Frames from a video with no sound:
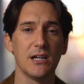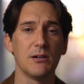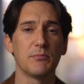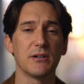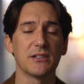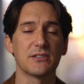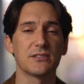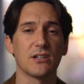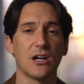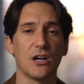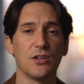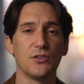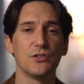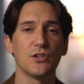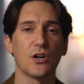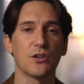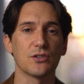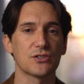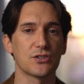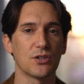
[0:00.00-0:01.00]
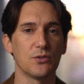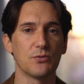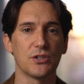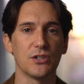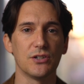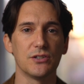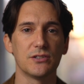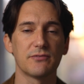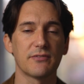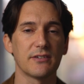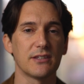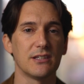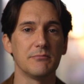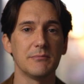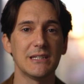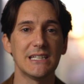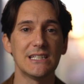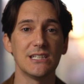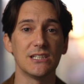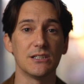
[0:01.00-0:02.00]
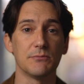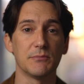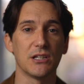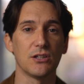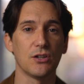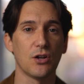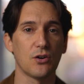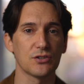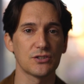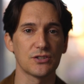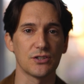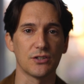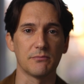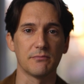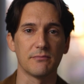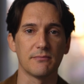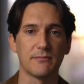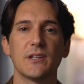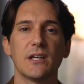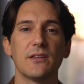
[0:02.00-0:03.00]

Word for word: but are not so good for the medium and long term.